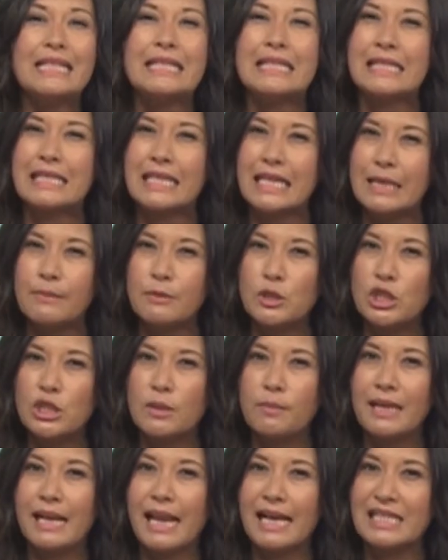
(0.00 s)
seems
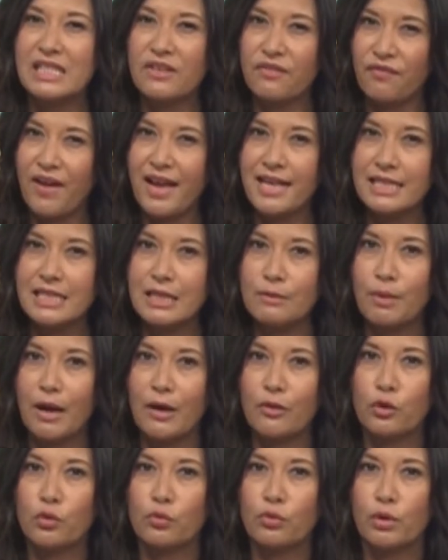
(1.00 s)
to be less affected
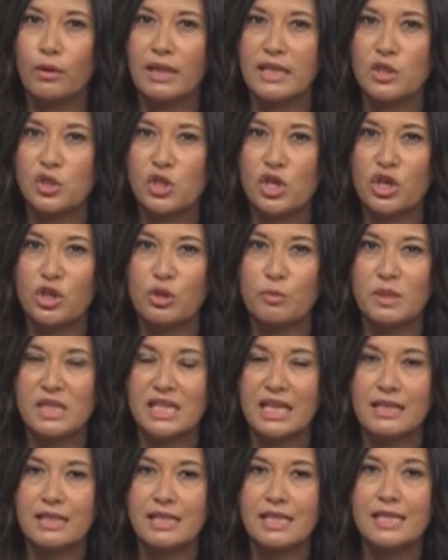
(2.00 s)
by the gruelling
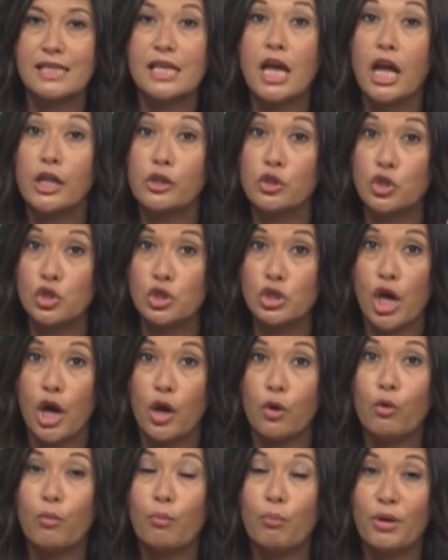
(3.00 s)
circumstances and
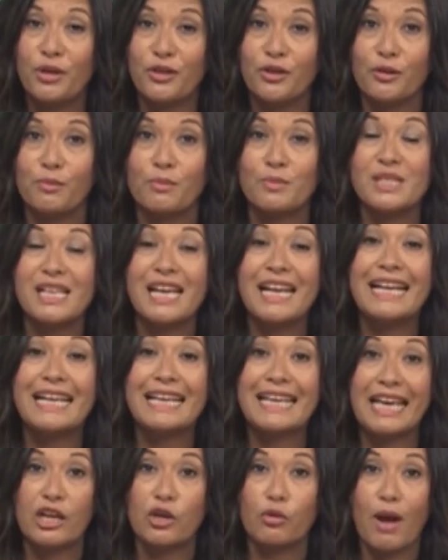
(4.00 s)
so becomes
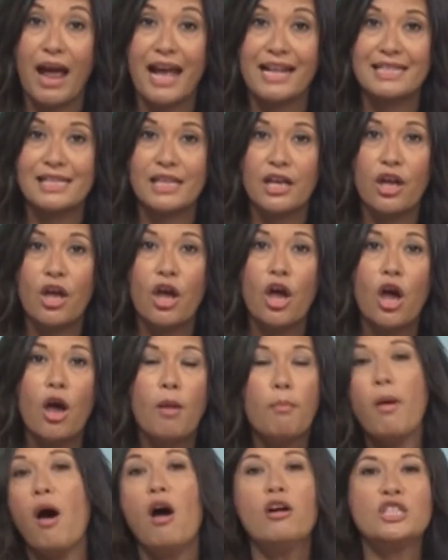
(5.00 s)
King Rat.
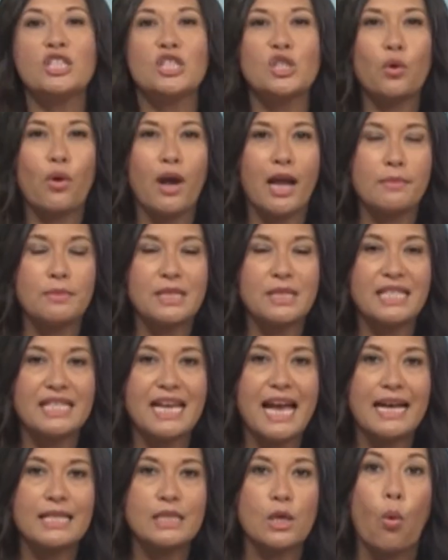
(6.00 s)
Mark describes
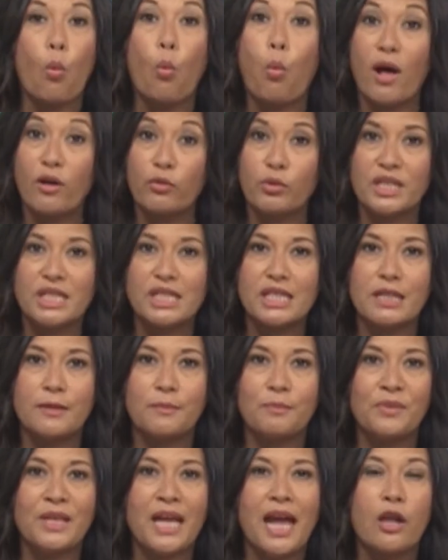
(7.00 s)
it as well
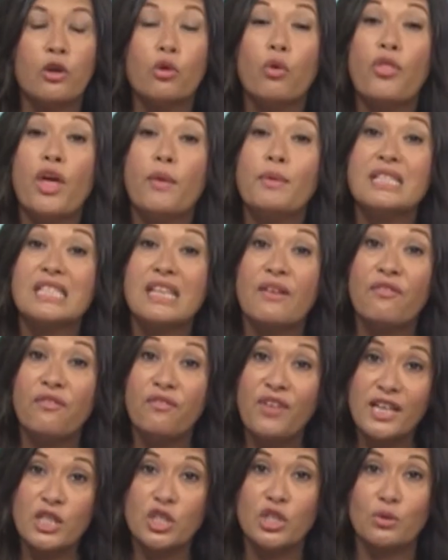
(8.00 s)
written, and although it's a
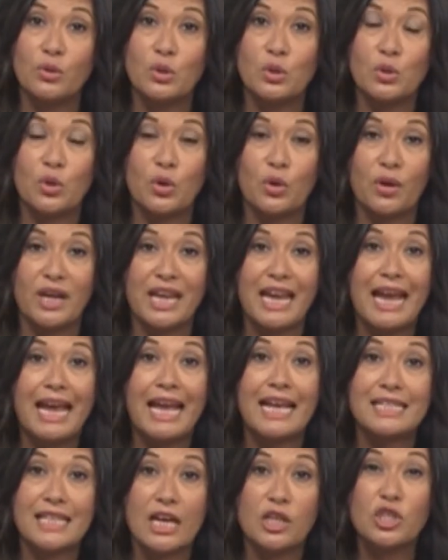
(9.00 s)
fictional story,
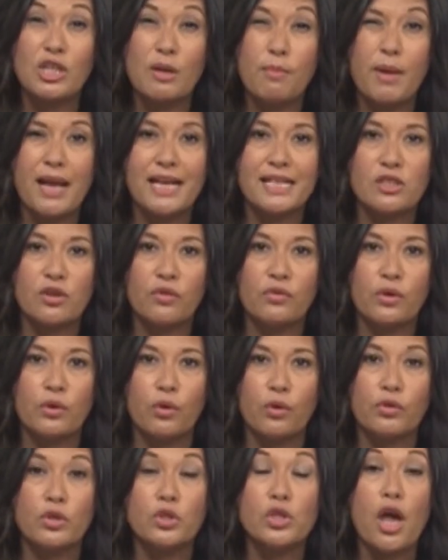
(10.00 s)
it's actually based on the
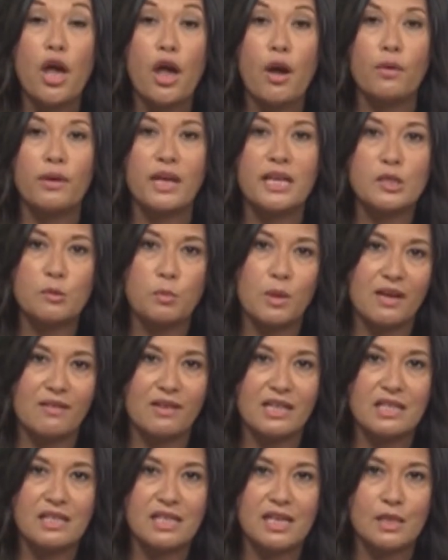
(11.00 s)
author's own
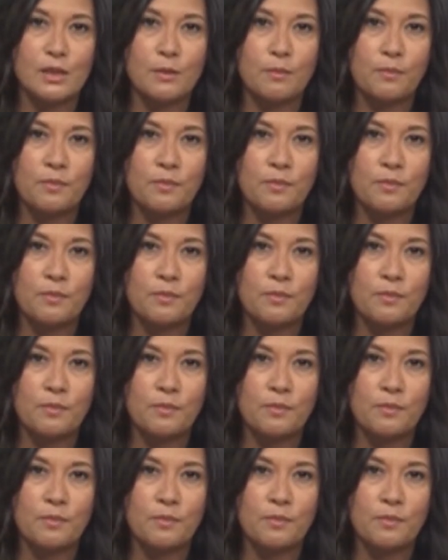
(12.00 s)
experiences.